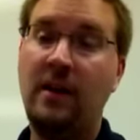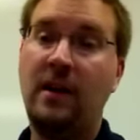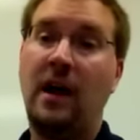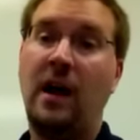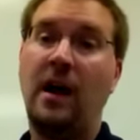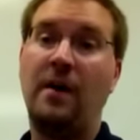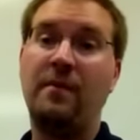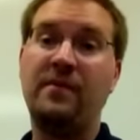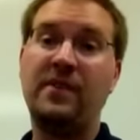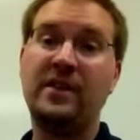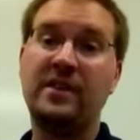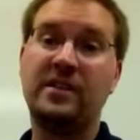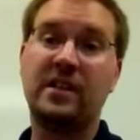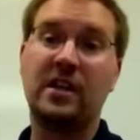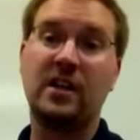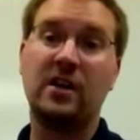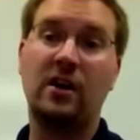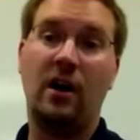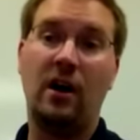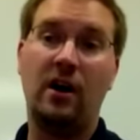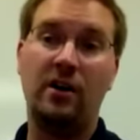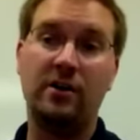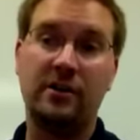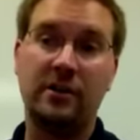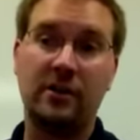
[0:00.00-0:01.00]
Um, this can
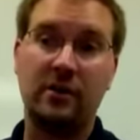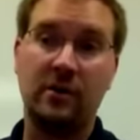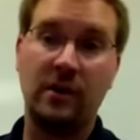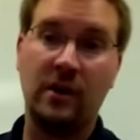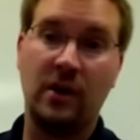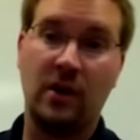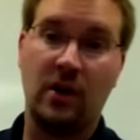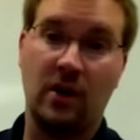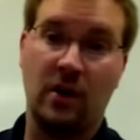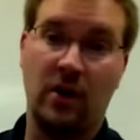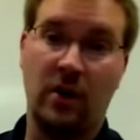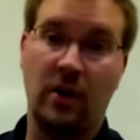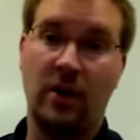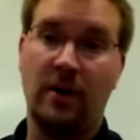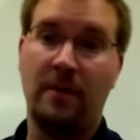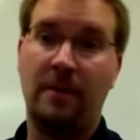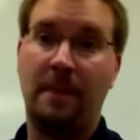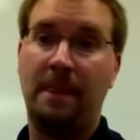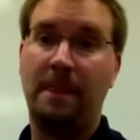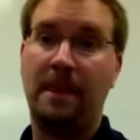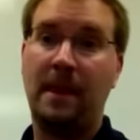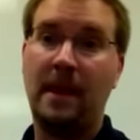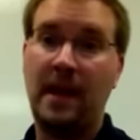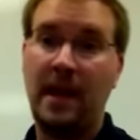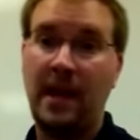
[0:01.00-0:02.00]
also occur
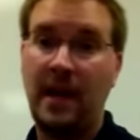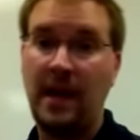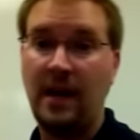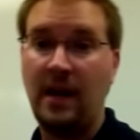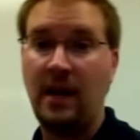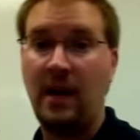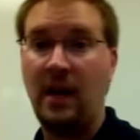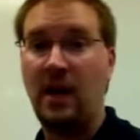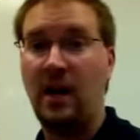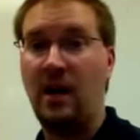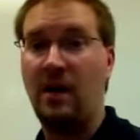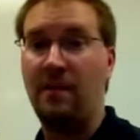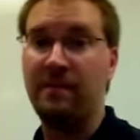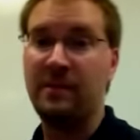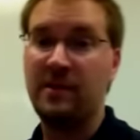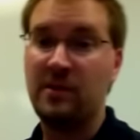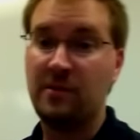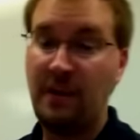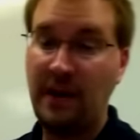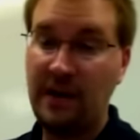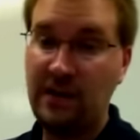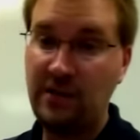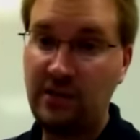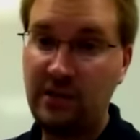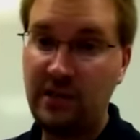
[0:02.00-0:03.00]
in, um,
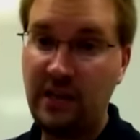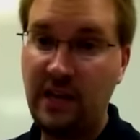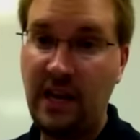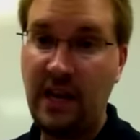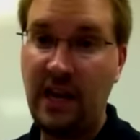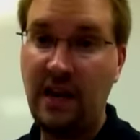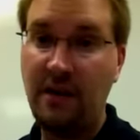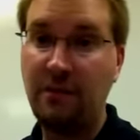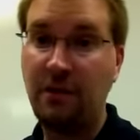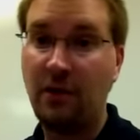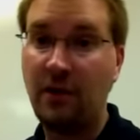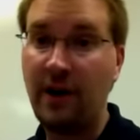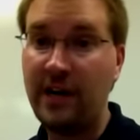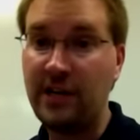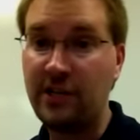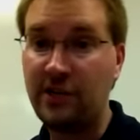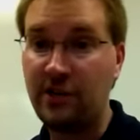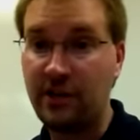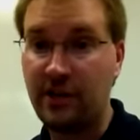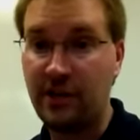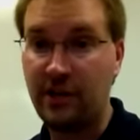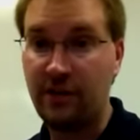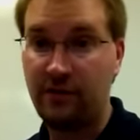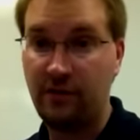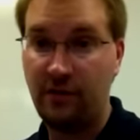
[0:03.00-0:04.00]
especially in
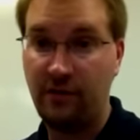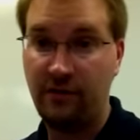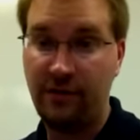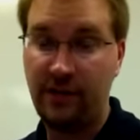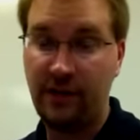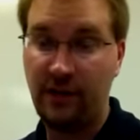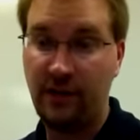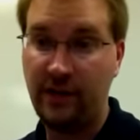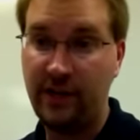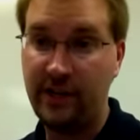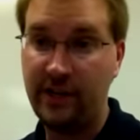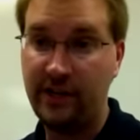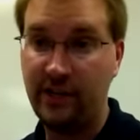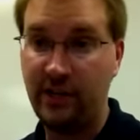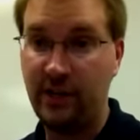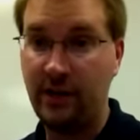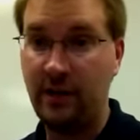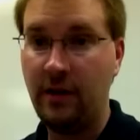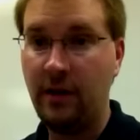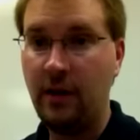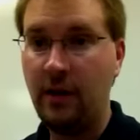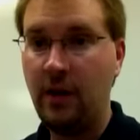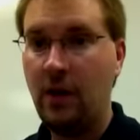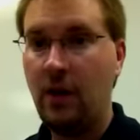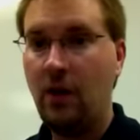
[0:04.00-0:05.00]
pressure control ventilation,
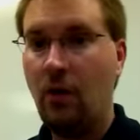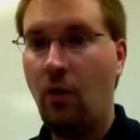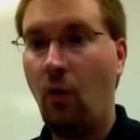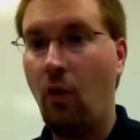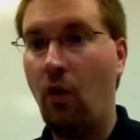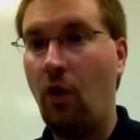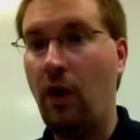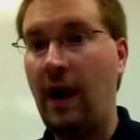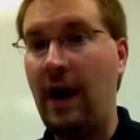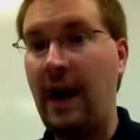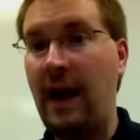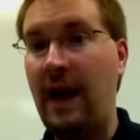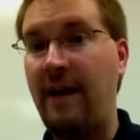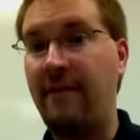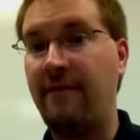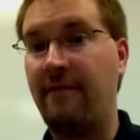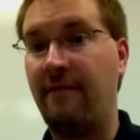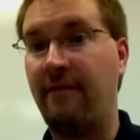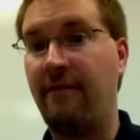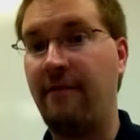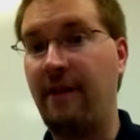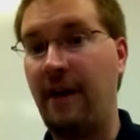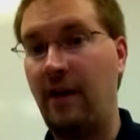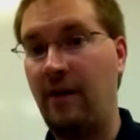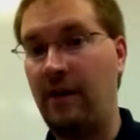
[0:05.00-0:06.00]
where I have
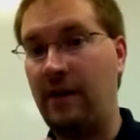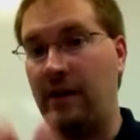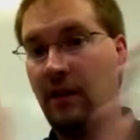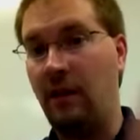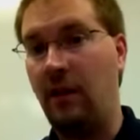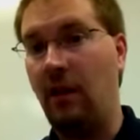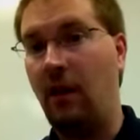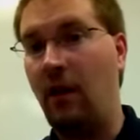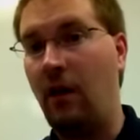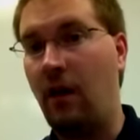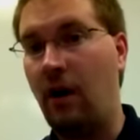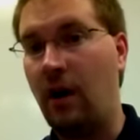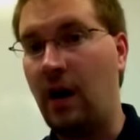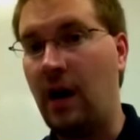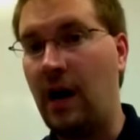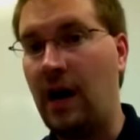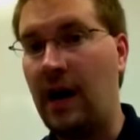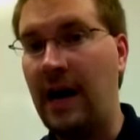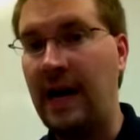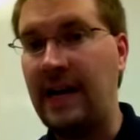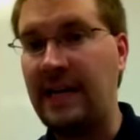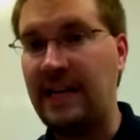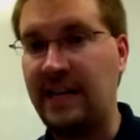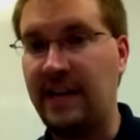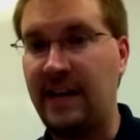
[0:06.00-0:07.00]
very long
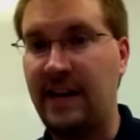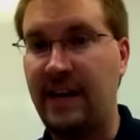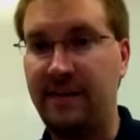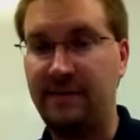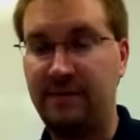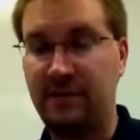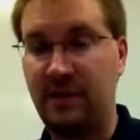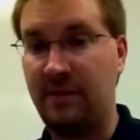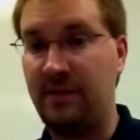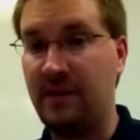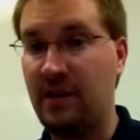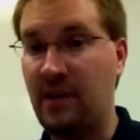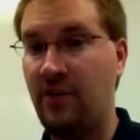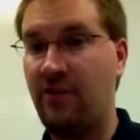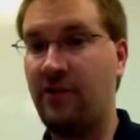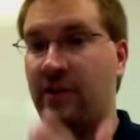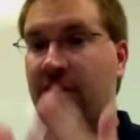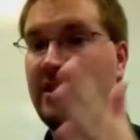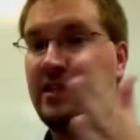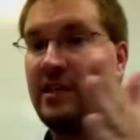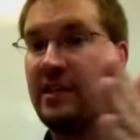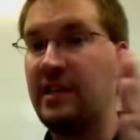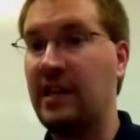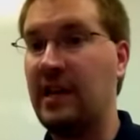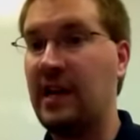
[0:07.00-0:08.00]
I times. I'm
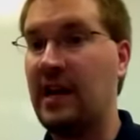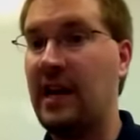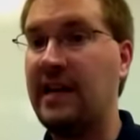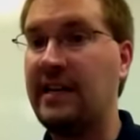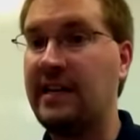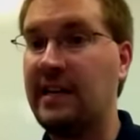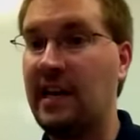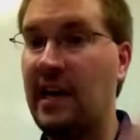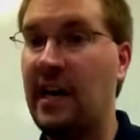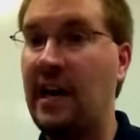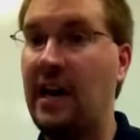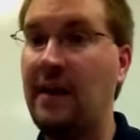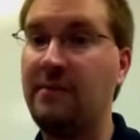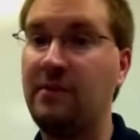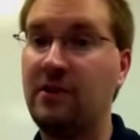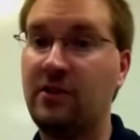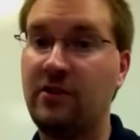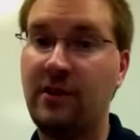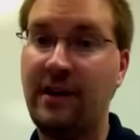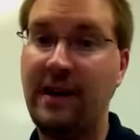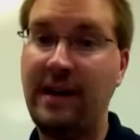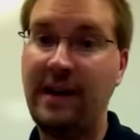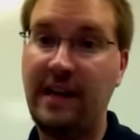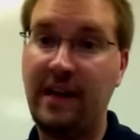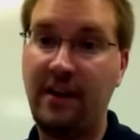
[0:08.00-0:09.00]
increasing the I time to
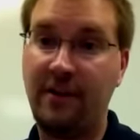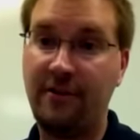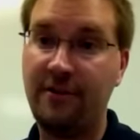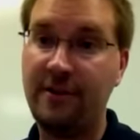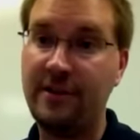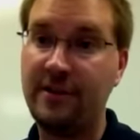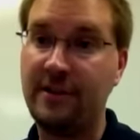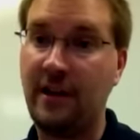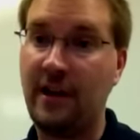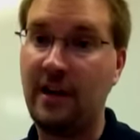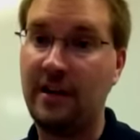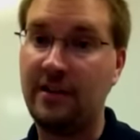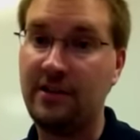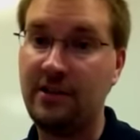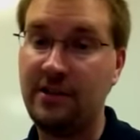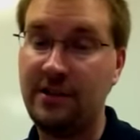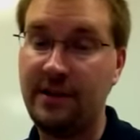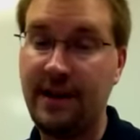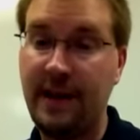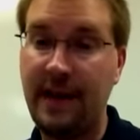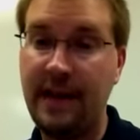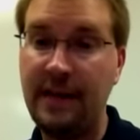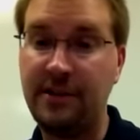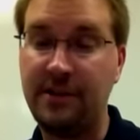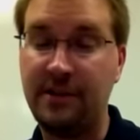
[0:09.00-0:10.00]
try to increase
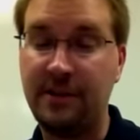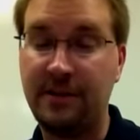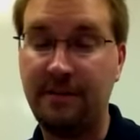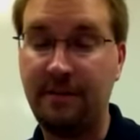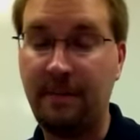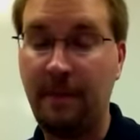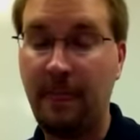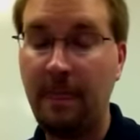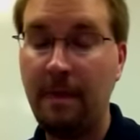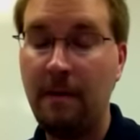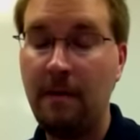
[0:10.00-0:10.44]
oxygenation.